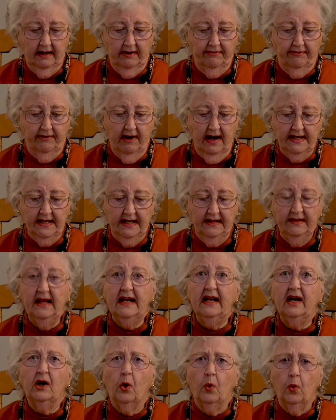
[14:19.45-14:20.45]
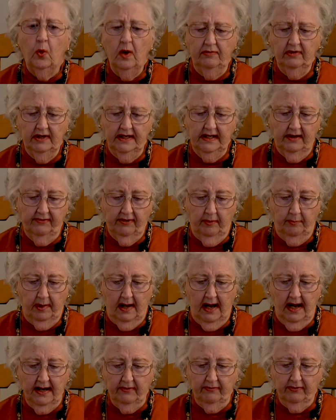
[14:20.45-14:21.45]
finding the equivalent of a
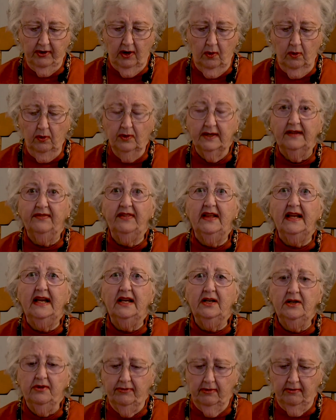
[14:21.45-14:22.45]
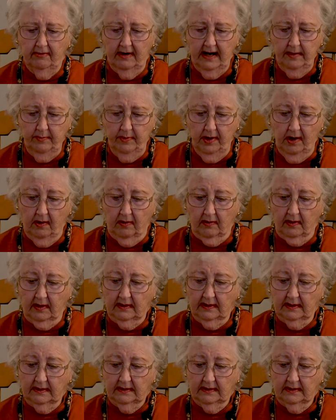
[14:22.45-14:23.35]
pot of gold at the end of a rainbow.